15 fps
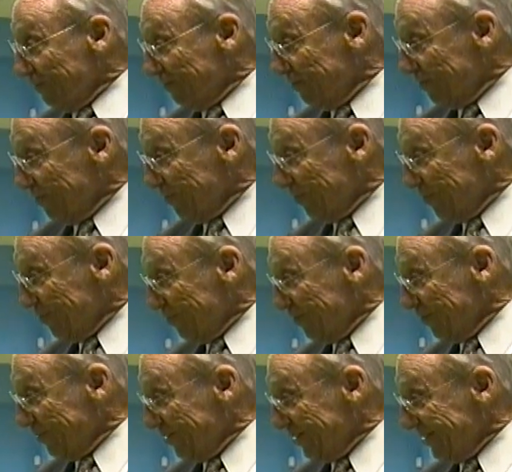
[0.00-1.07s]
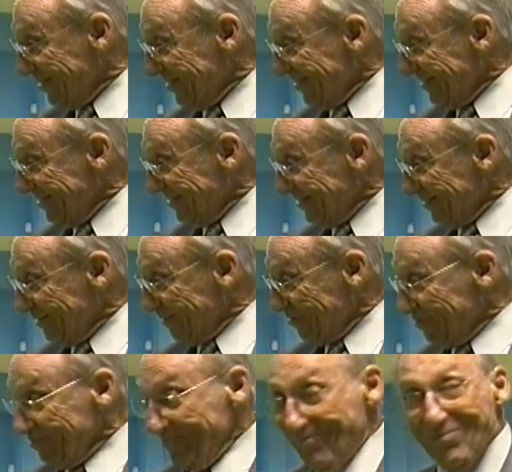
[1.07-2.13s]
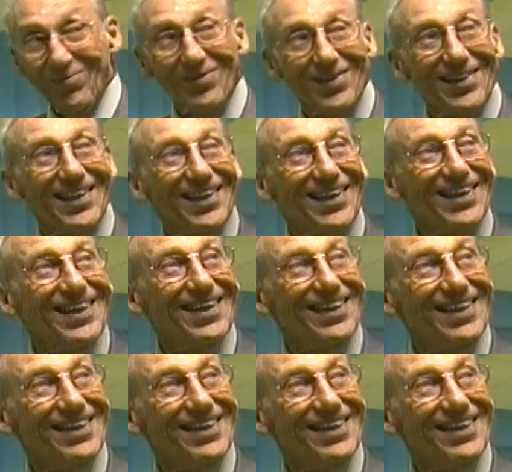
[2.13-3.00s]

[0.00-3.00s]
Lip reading: Right. In a constructivist way.